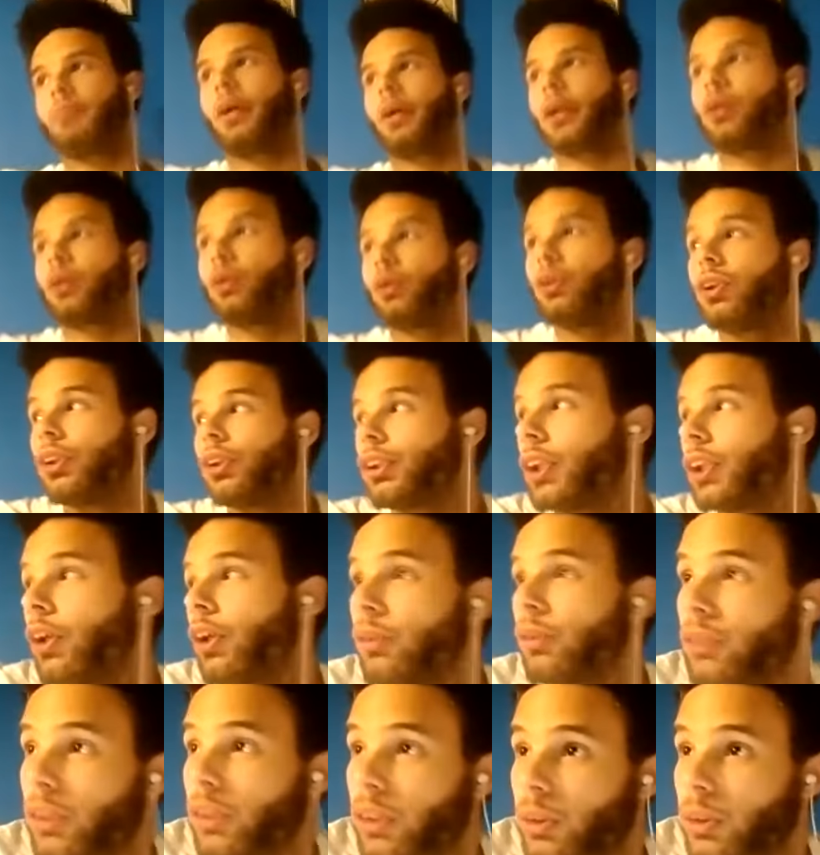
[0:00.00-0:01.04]
he might go to the
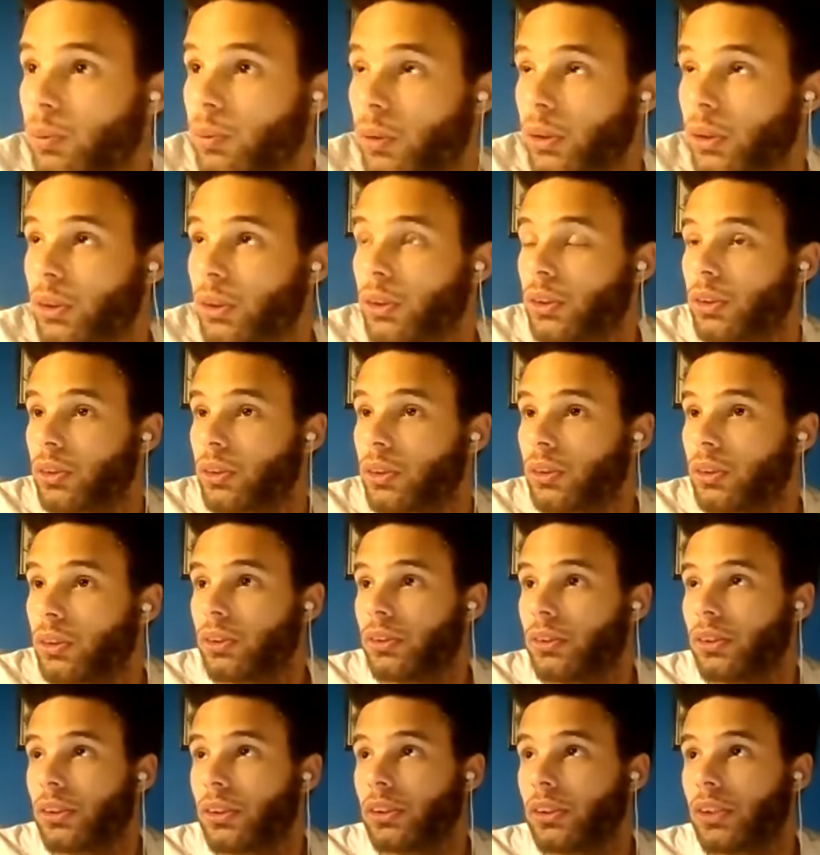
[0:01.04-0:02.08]
Celtics, which
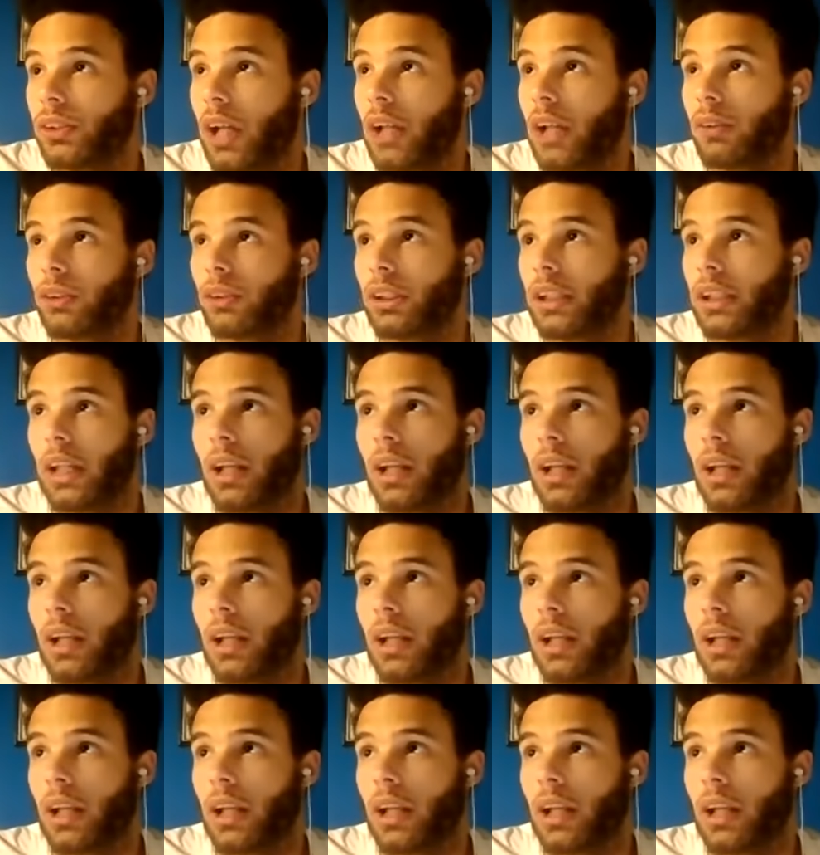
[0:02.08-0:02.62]
I don't think